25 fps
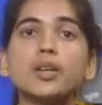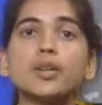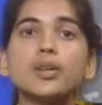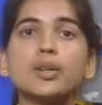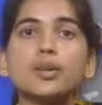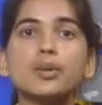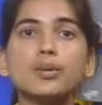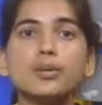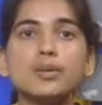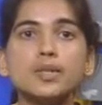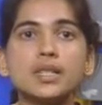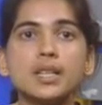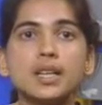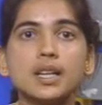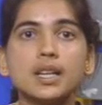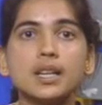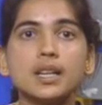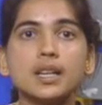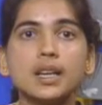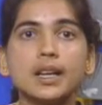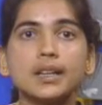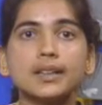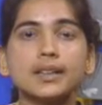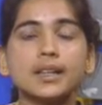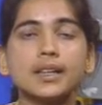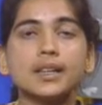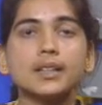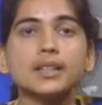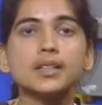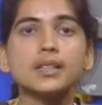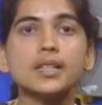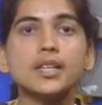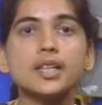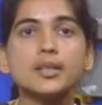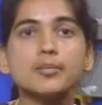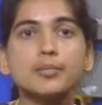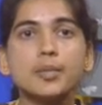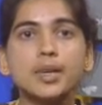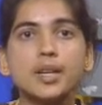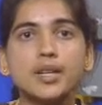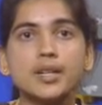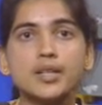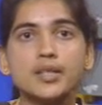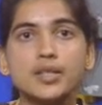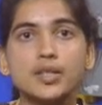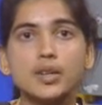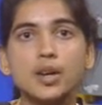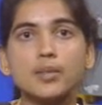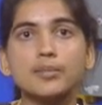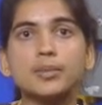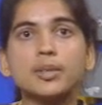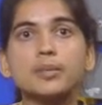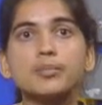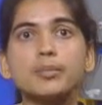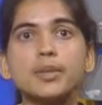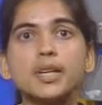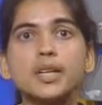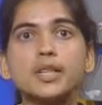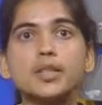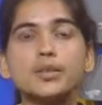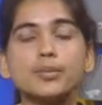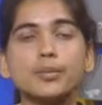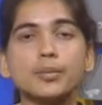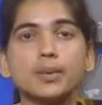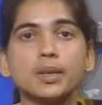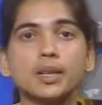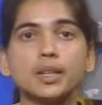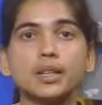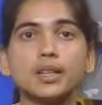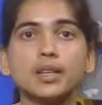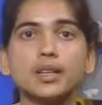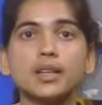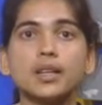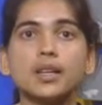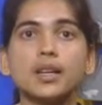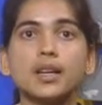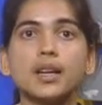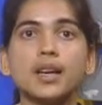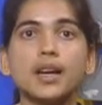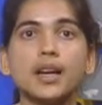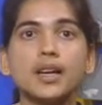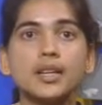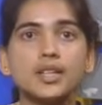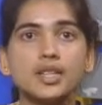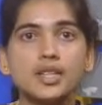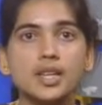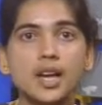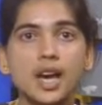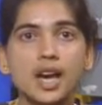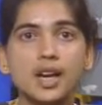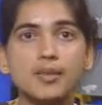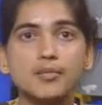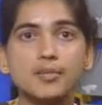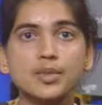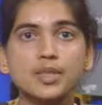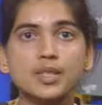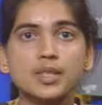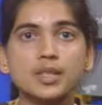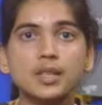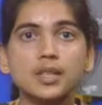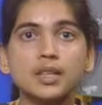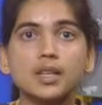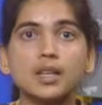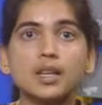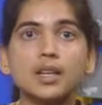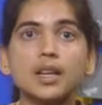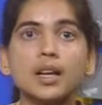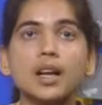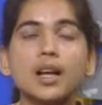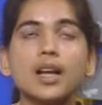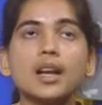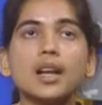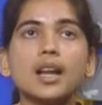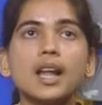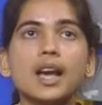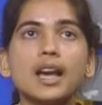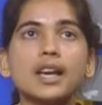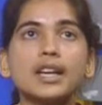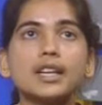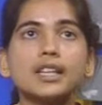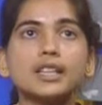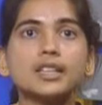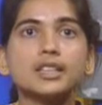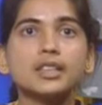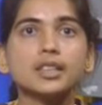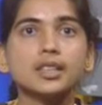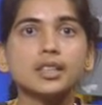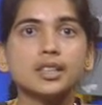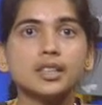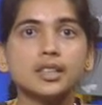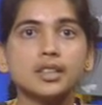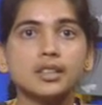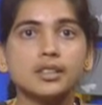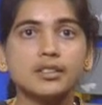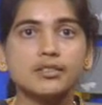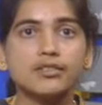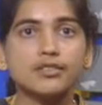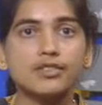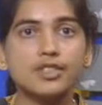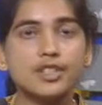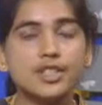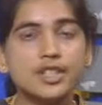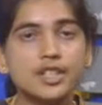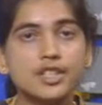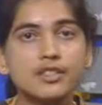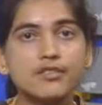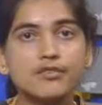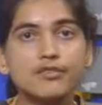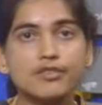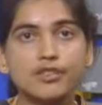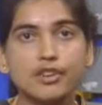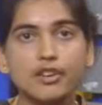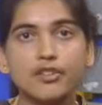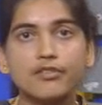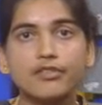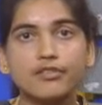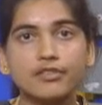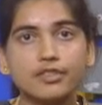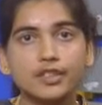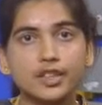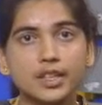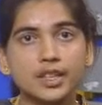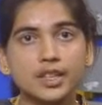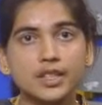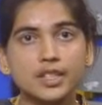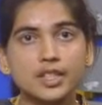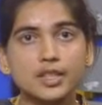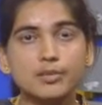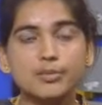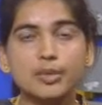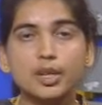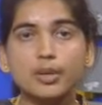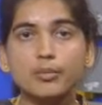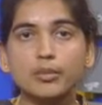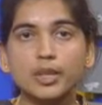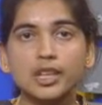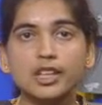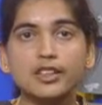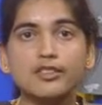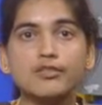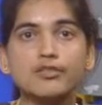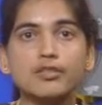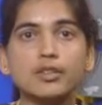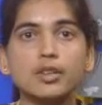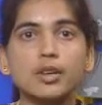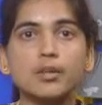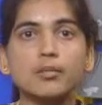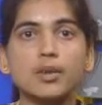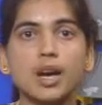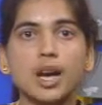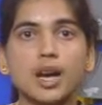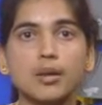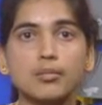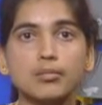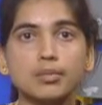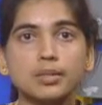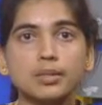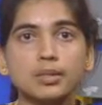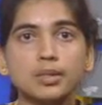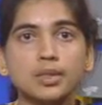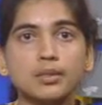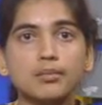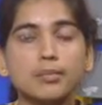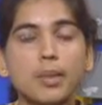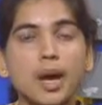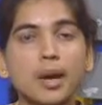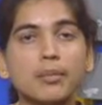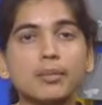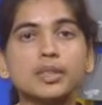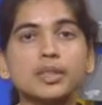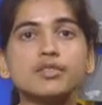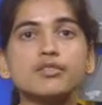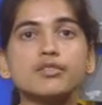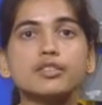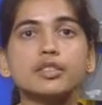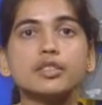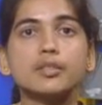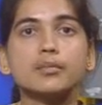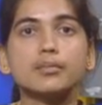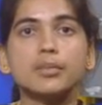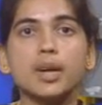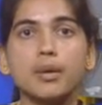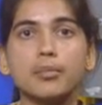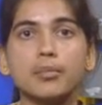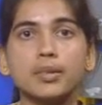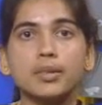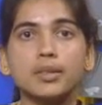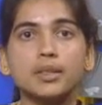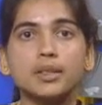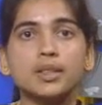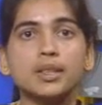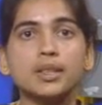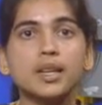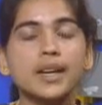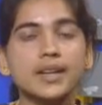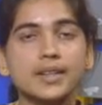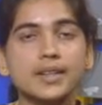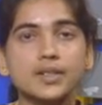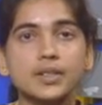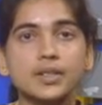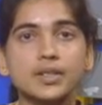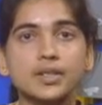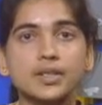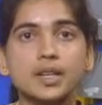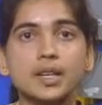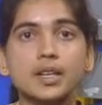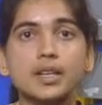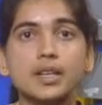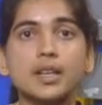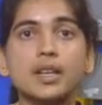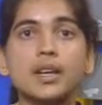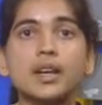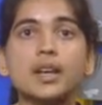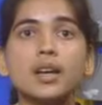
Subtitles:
Those are like the treatments of the meat with enzymes like ficin from figs, bromelain from apple, papain from papaya, etc.